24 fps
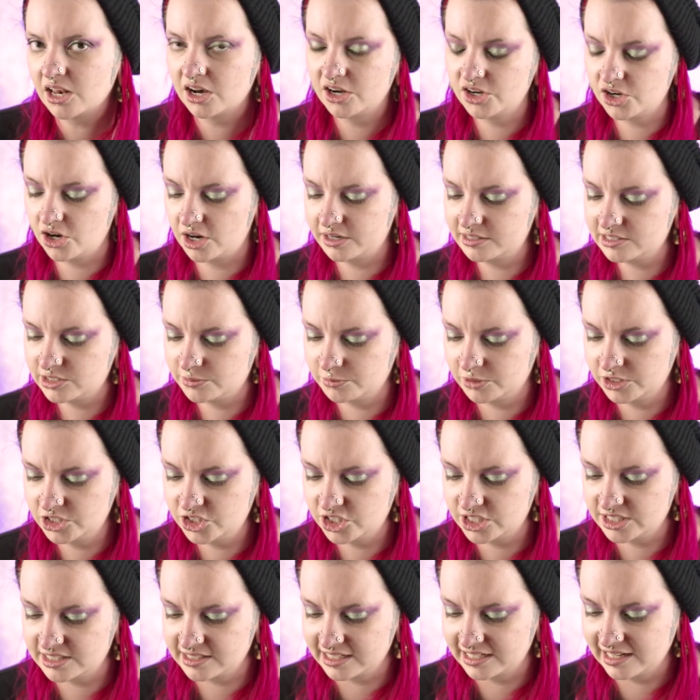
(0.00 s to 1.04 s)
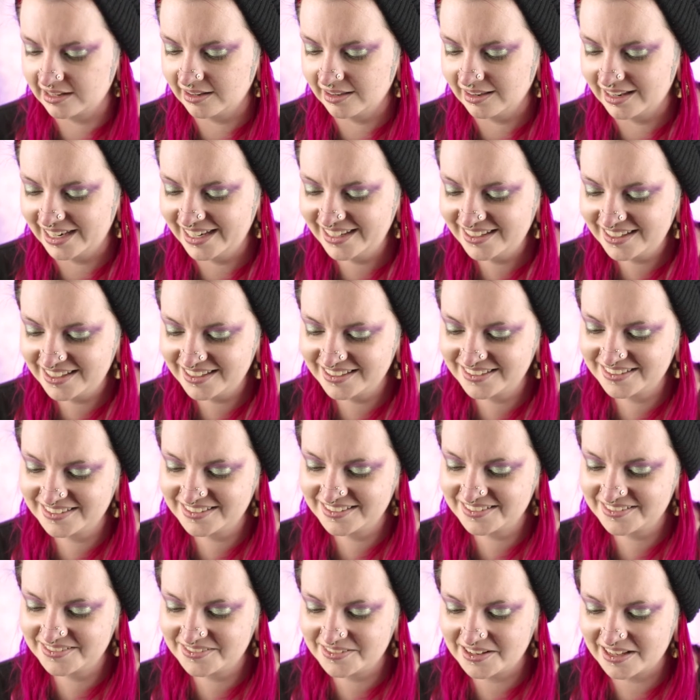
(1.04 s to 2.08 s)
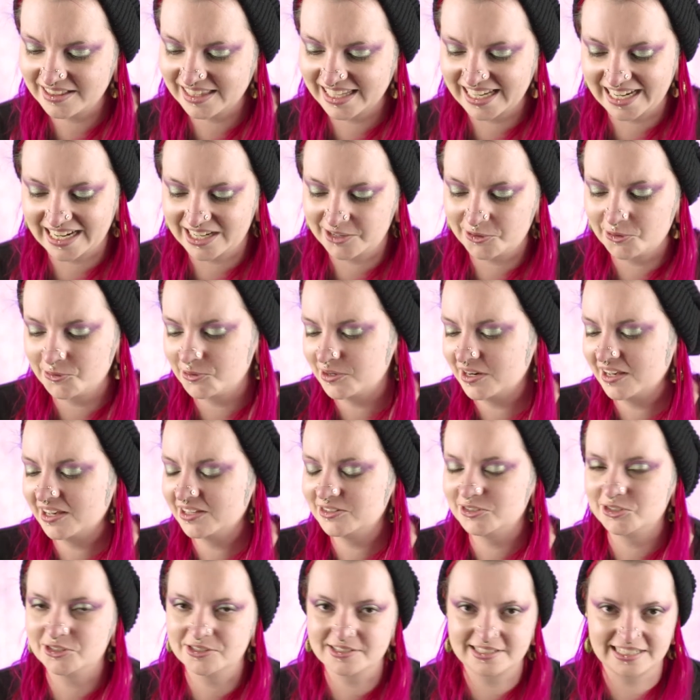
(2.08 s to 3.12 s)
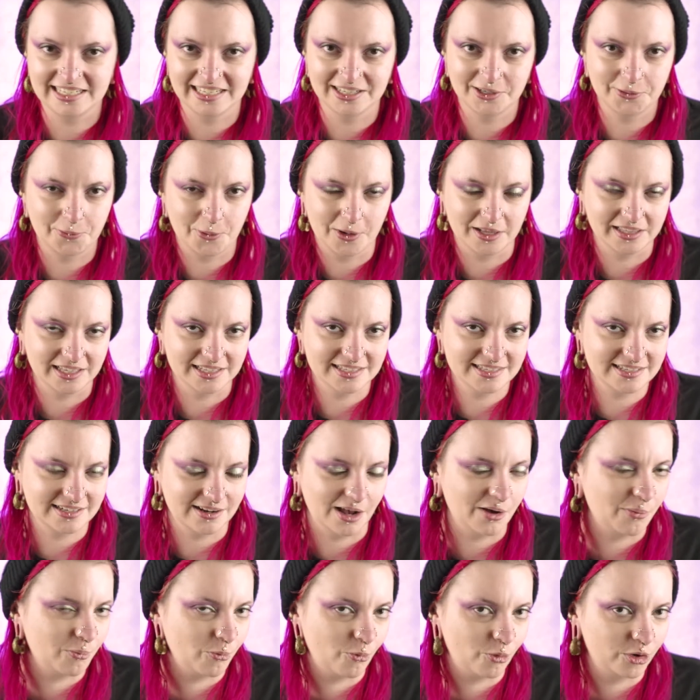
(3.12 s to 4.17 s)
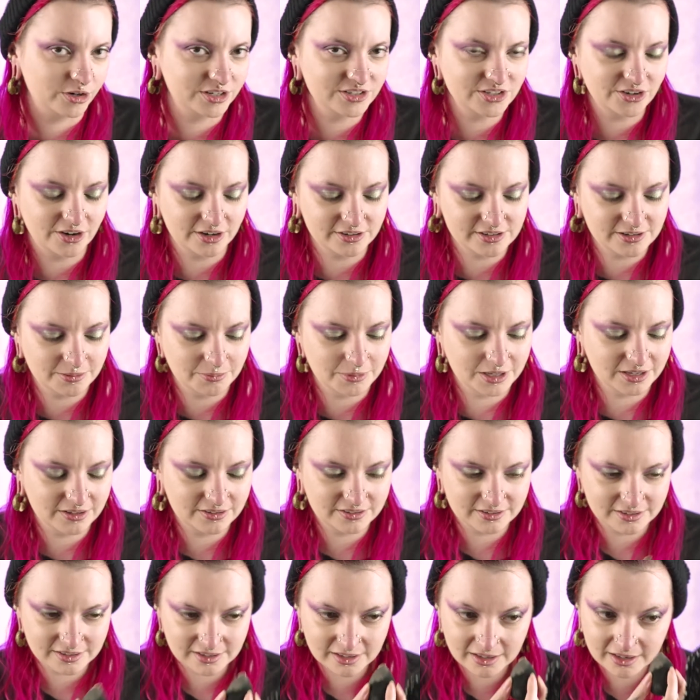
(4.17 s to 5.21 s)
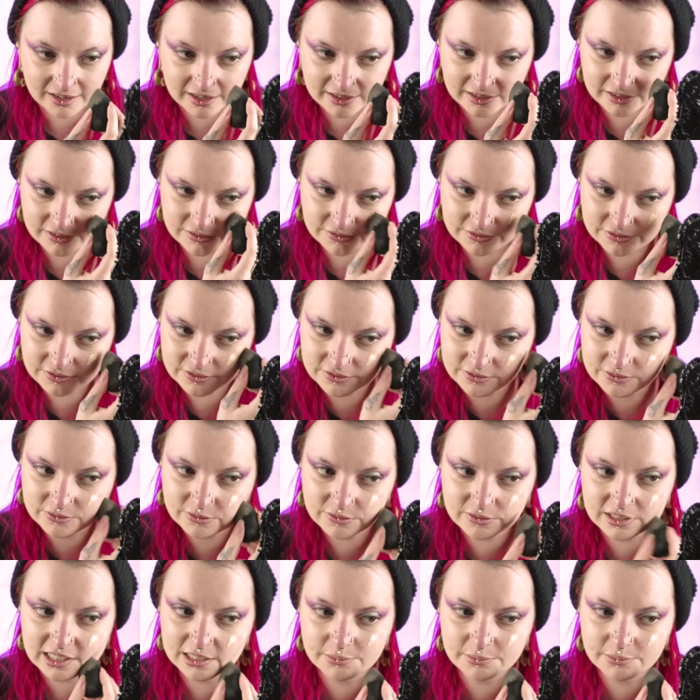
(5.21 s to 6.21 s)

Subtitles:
not as much as I'd like. Like, I don't understand why it's not more talked about, kind of what I